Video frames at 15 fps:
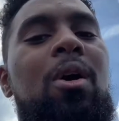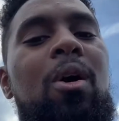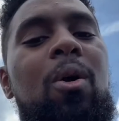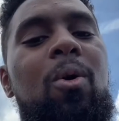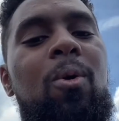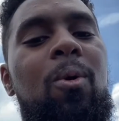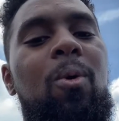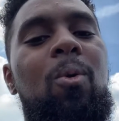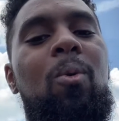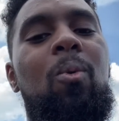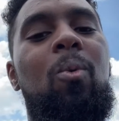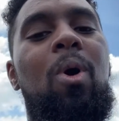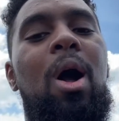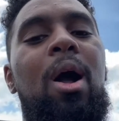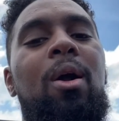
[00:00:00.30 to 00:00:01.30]
I'm drinking
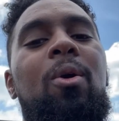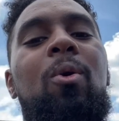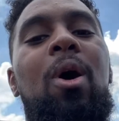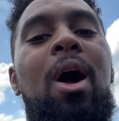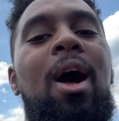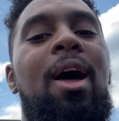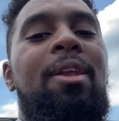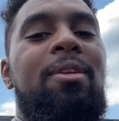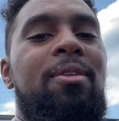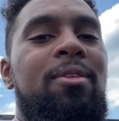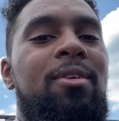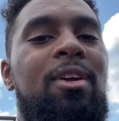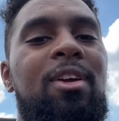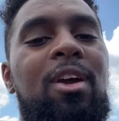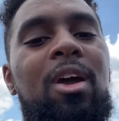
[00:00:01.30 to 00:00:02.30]
water. Wagwan.
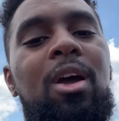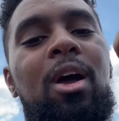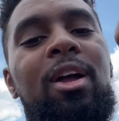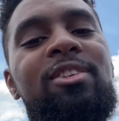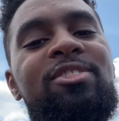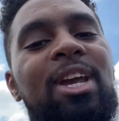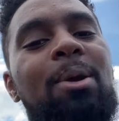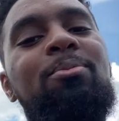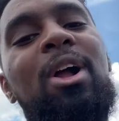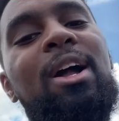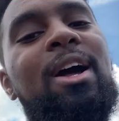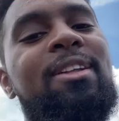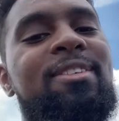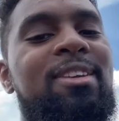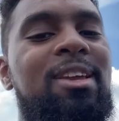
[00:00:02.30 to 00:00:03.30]
A
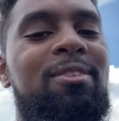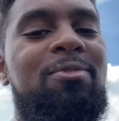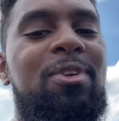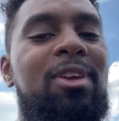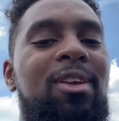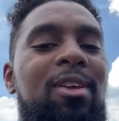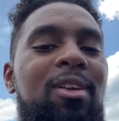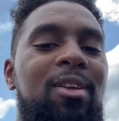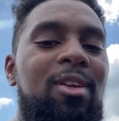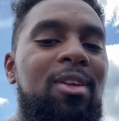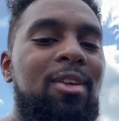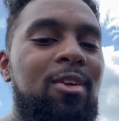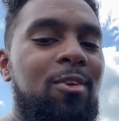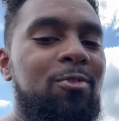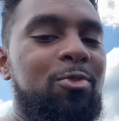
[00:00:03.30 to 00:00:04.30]
Jamrockah TV.
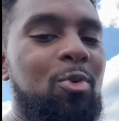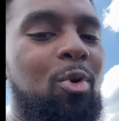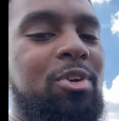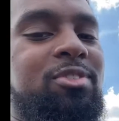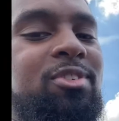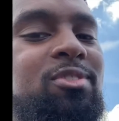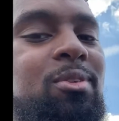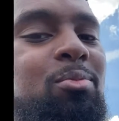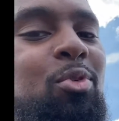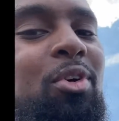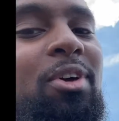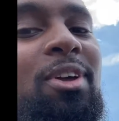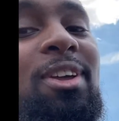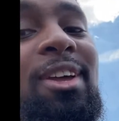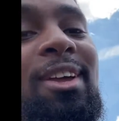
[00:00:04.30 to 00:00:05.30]
Of course, it's your
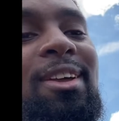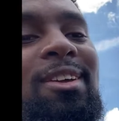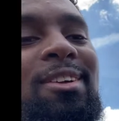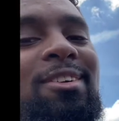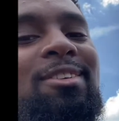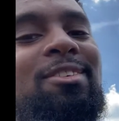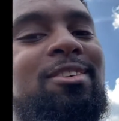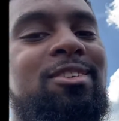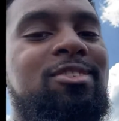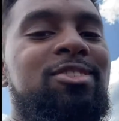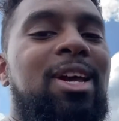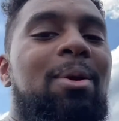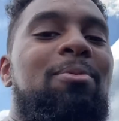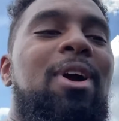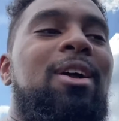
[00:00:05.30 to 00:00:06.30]
boy,
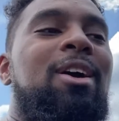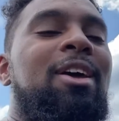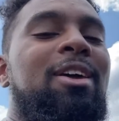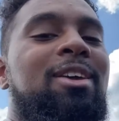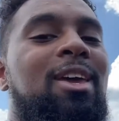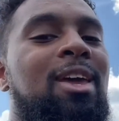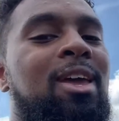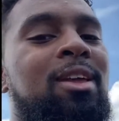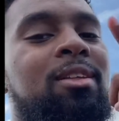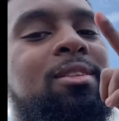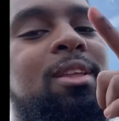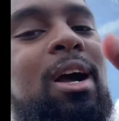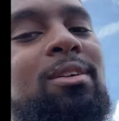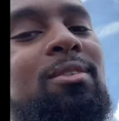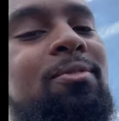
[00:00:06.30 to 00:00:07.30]
Jamrockah, aka
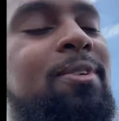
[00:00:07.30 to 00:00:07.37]
Dr.